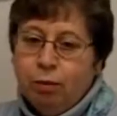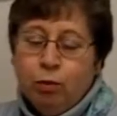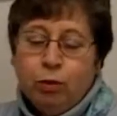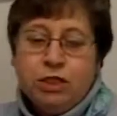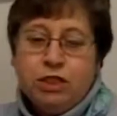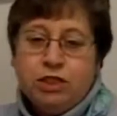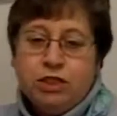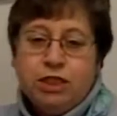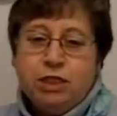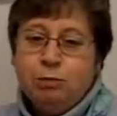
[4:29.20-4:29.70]

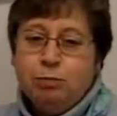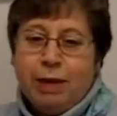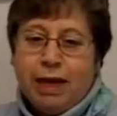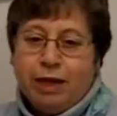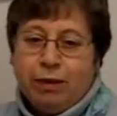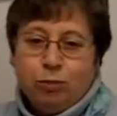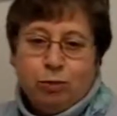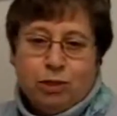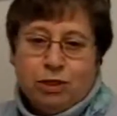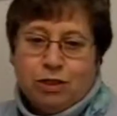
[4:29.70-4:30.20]
which C
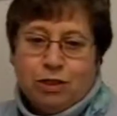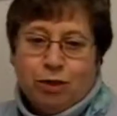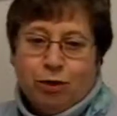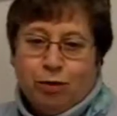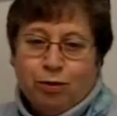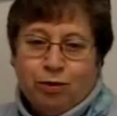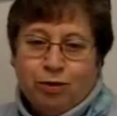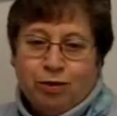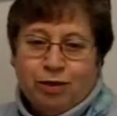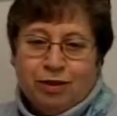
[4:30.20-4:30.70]
SPAN was
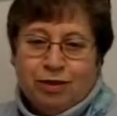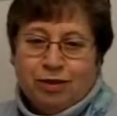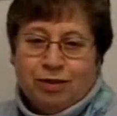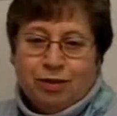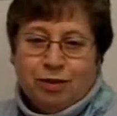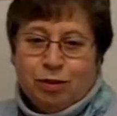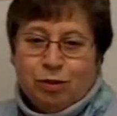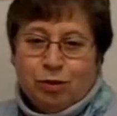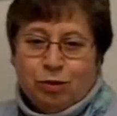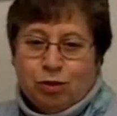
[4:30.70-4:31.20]
there.
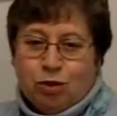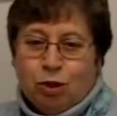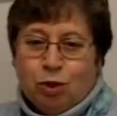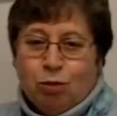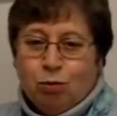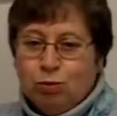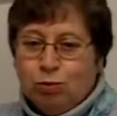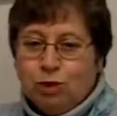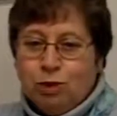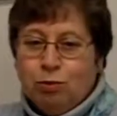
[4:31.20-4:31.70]

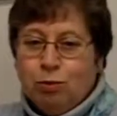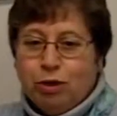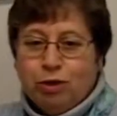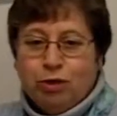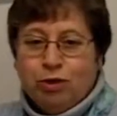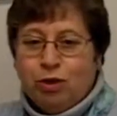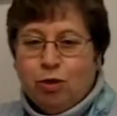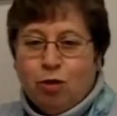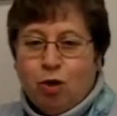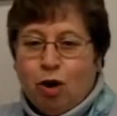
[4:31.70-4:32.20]
So,
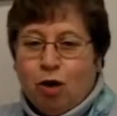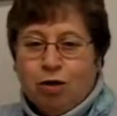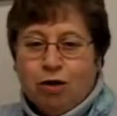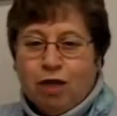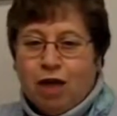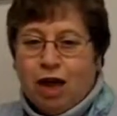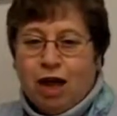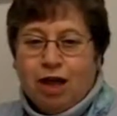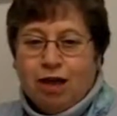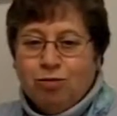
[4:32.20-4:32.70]
somewhere in their
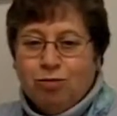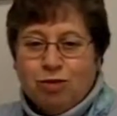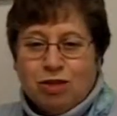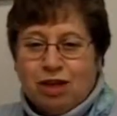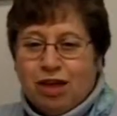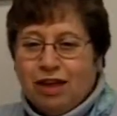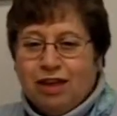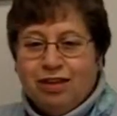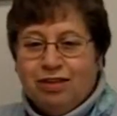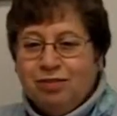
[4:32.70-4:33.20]
archives,
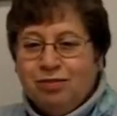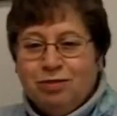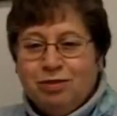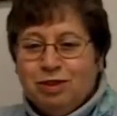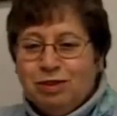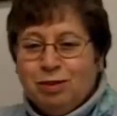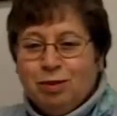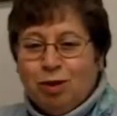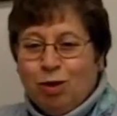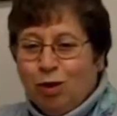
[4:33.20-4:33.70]
I,
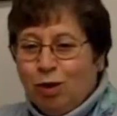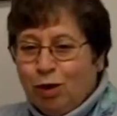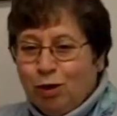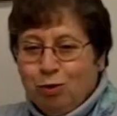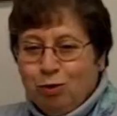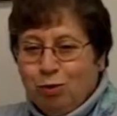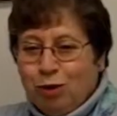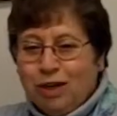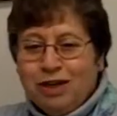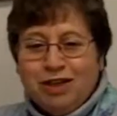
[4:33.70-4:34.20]

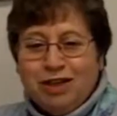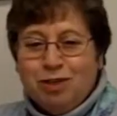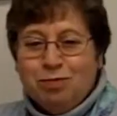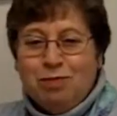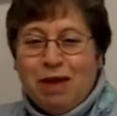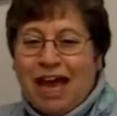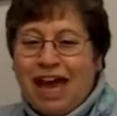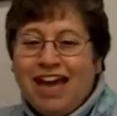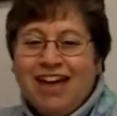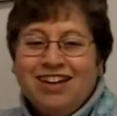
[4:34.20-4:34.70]
on one of the
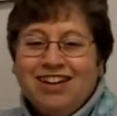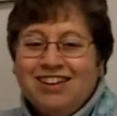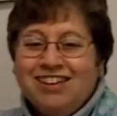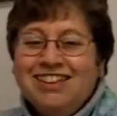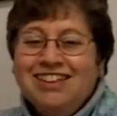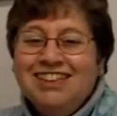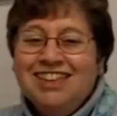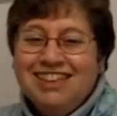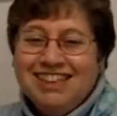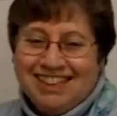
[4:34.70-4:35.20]

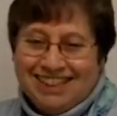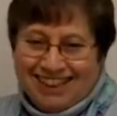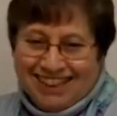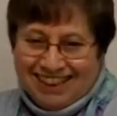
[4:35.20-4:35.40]
panels,